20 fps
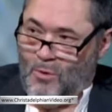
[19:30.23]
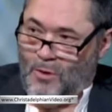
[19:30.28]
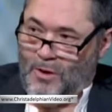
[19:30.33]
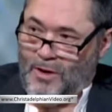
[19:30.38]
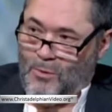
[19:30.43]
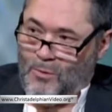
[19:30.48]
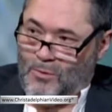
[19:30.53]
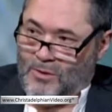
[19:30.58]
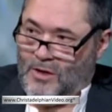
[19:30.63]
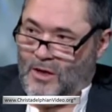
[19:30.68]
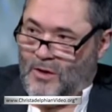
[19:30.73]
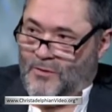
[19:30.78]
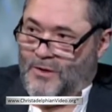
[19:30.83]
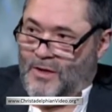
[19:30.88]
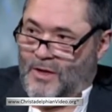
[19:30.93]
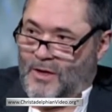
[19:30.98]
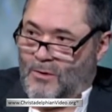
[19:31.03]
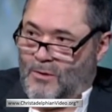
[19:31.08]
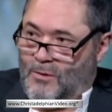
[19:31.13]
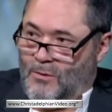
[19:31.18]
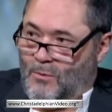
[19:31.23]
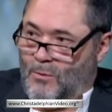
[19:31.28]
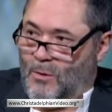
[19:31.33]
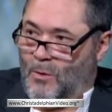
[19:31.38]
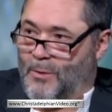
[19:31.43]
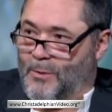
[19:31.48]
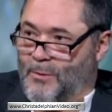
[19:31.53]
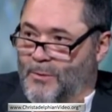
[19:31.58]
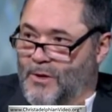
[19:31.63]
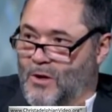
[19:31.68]
morning was on the
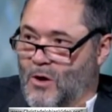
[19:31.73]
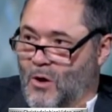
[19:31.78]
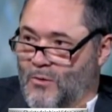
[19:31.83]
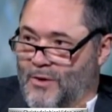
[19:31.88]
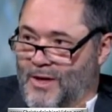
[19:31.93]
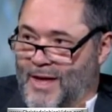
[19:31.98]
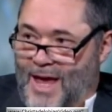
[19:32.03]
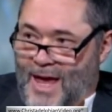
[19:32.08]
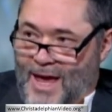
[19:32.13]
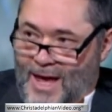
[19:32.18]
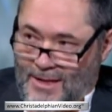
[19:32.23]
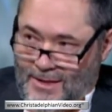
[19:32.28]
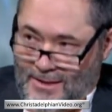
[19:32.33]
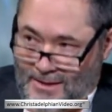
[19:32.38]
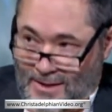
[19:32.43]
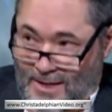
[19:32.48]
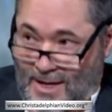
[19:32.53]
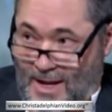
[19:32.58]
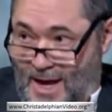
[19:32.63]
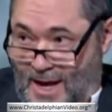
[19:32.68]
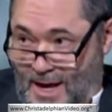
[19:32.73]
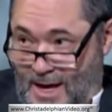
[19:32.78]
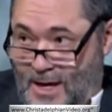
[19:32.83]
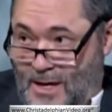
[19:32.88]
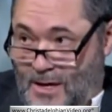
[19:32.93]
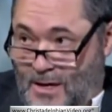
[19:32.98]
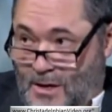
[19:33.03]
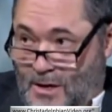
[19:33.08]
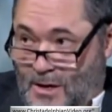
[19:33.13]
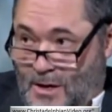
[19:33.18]
what we would call the eighth
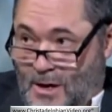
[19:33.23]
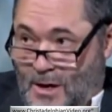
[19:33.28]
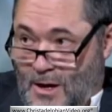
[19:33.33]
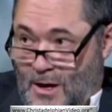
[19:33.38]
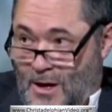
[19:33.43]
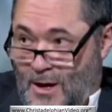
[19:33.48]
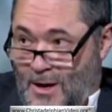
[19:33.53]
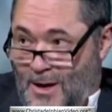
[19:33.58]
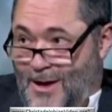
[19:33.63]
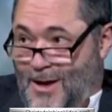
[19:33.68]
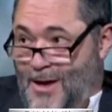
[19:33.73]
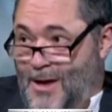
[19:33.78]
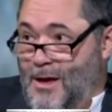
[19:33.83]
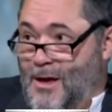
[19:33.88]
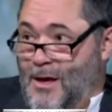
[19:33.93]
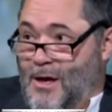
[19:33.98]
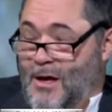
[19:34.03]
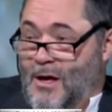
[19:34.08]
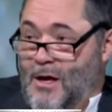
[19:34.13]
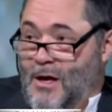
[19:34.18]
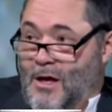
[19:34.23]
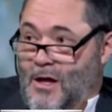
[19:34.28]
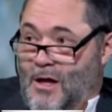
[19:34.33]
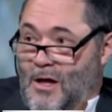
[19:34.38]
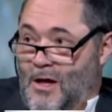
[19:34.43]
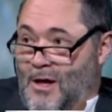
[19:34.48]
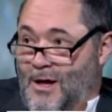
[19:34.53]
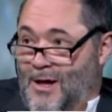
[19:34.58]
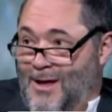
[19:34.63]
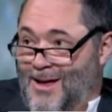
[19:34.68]
day. Because it was a
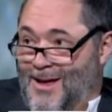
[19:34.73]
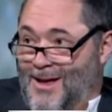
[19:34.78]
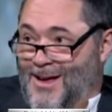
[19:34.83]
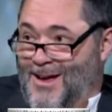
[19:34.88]
day after the